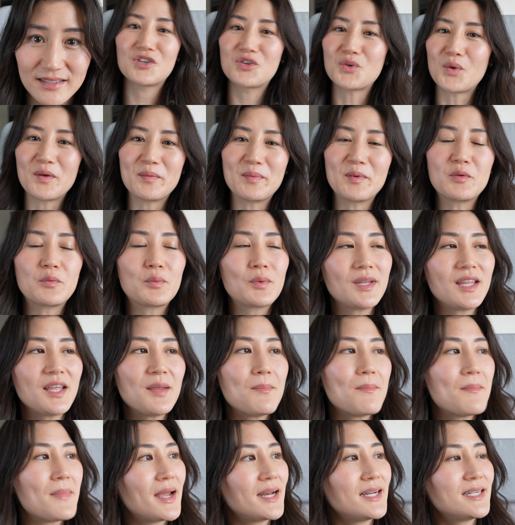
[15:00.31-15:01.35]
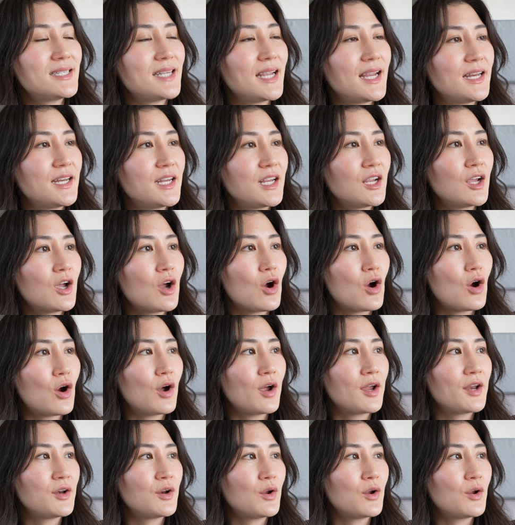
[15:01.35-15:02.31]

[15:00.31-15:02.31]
So I've been really meditating on